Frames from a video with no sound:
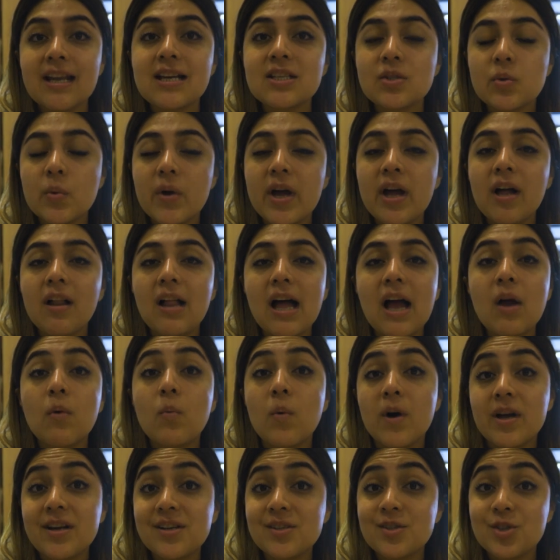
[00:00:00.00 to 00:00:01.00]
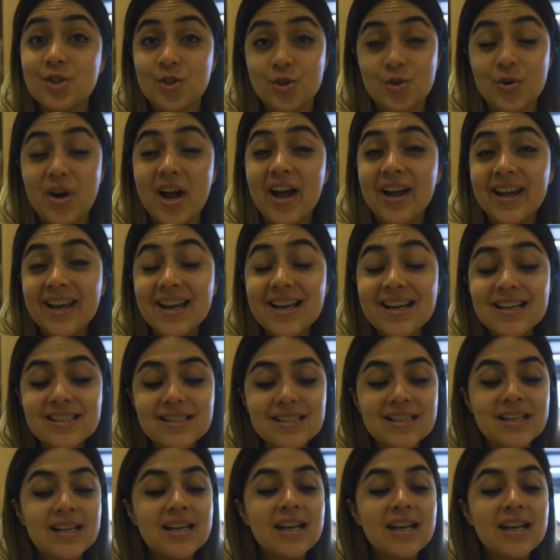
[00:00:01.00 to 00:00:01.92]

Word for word: as well, I wanted to try it.